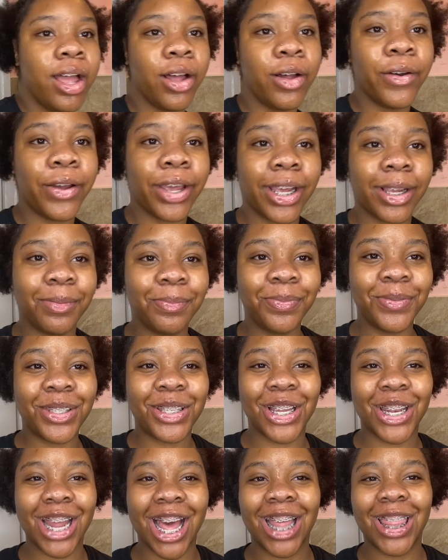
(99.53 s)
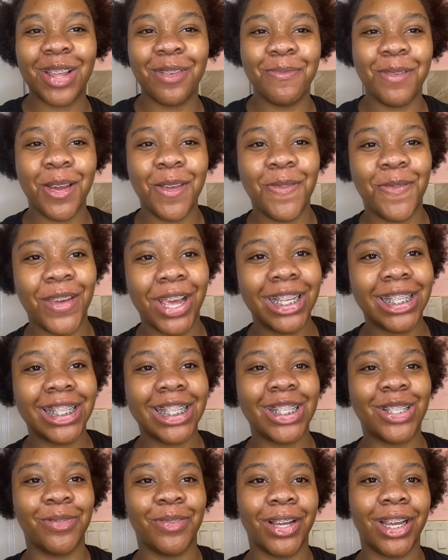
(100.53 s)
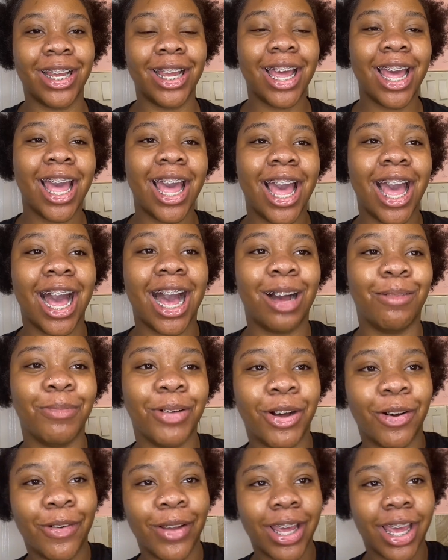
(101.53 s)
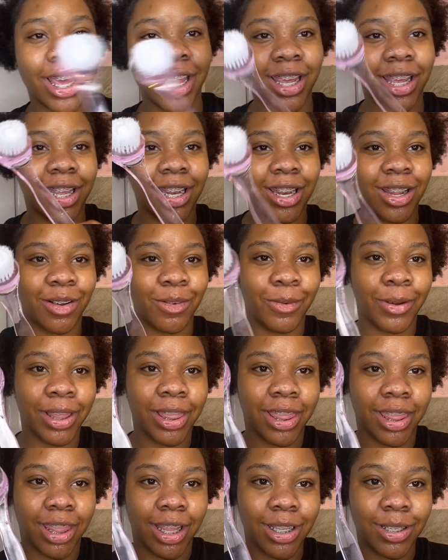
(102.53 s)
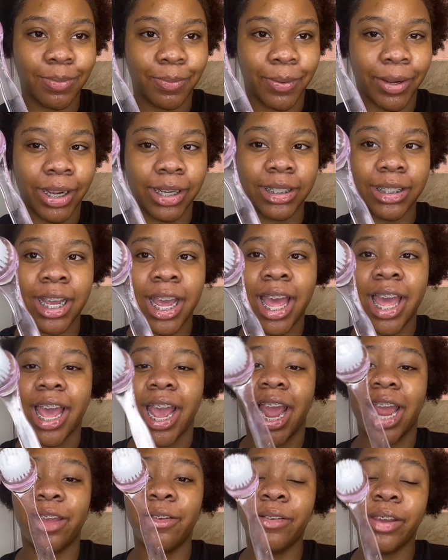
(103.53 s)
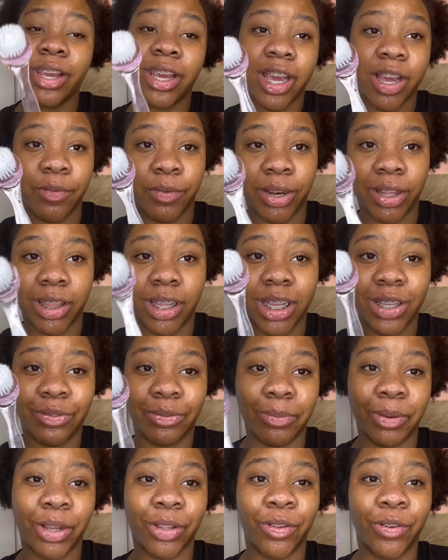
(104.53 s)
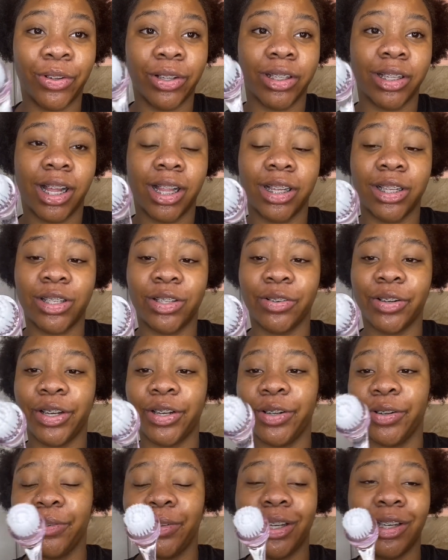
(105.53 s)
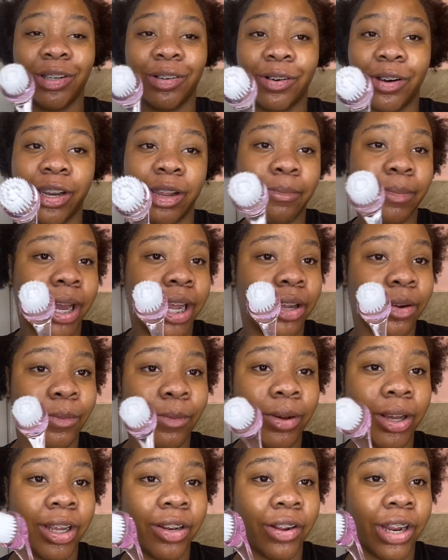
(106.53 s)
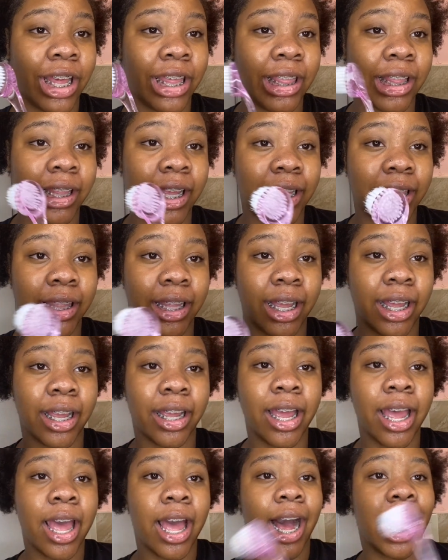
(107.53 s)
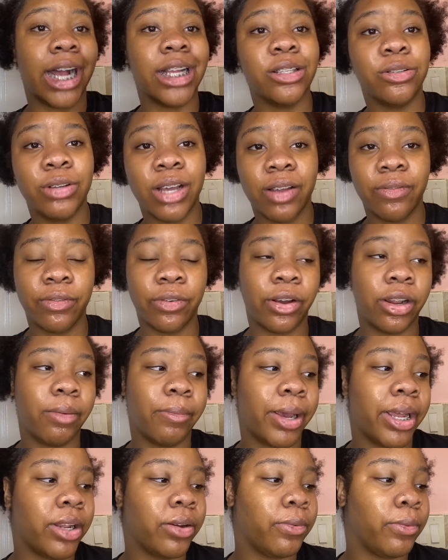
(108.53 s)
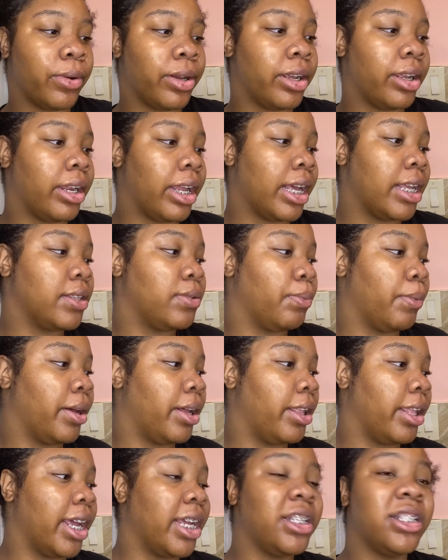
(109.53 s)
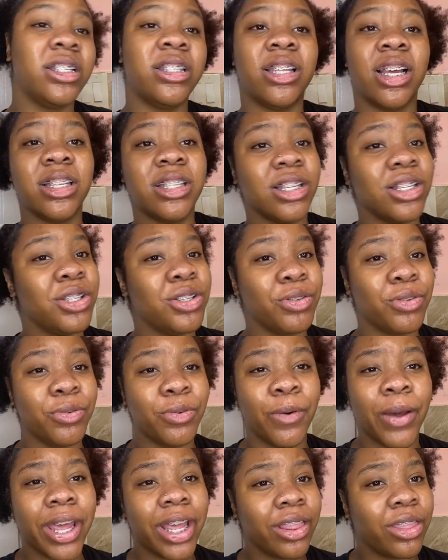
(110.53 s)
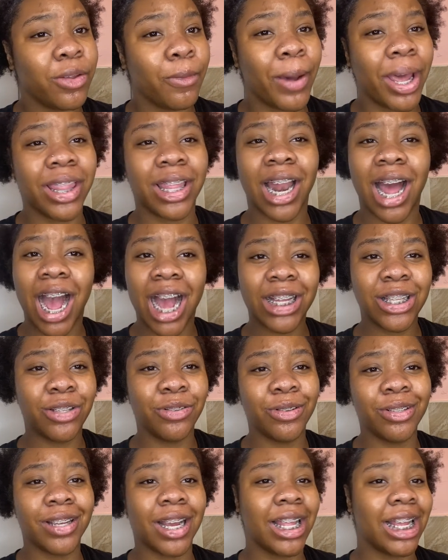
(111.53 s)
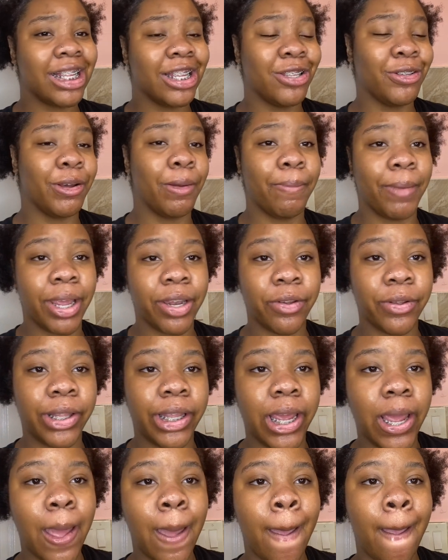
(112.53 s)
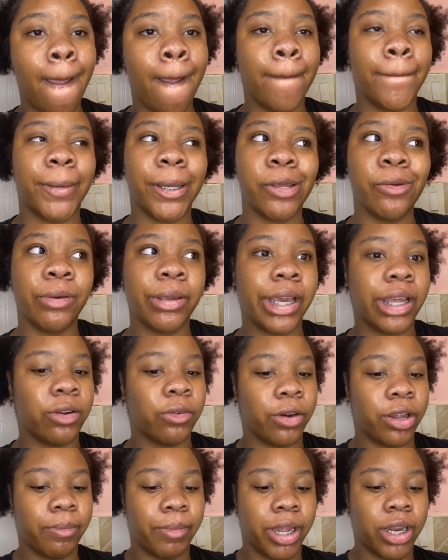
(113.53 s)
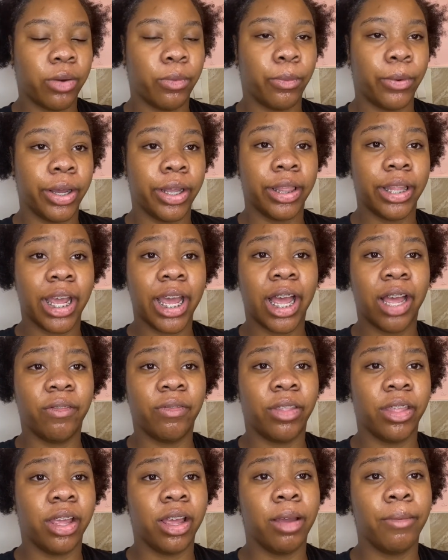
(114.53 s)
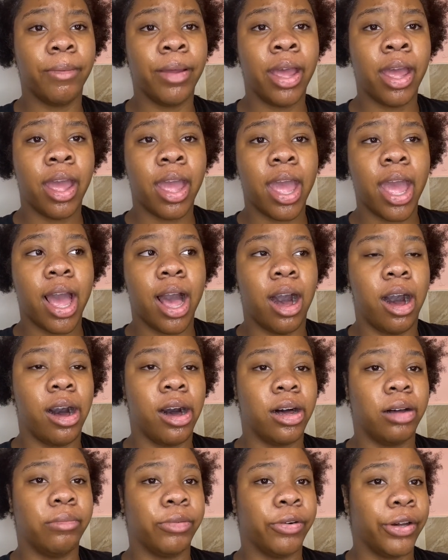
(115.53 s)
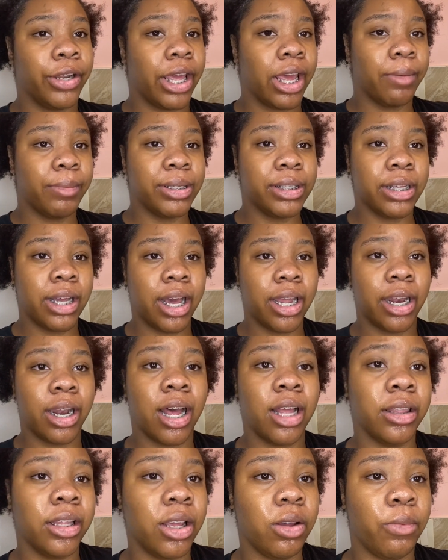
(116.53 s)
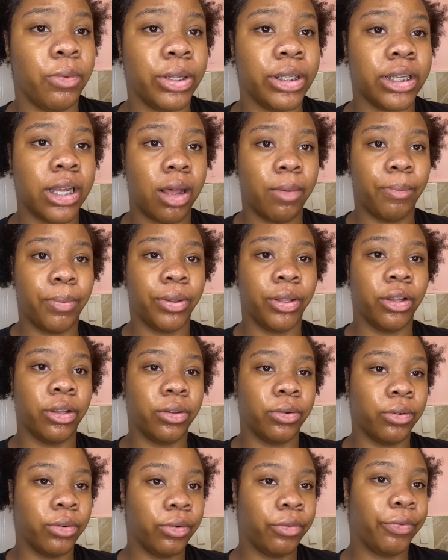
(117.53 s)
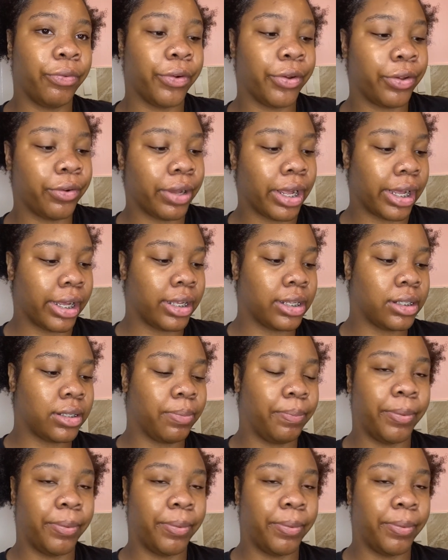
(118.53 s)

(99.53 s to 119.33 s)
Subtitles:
Okay, so now that my face is wet, I'm going in with this brush, and you can get one of these from your local dollar store. You don't need an automatic one or anything like that. I do have an automatic one as well. It just doesn't do it the way that I do, so I like to do it manually. But you can get an automatic one. They have them on Amazon, and I'll link one down below for you guys.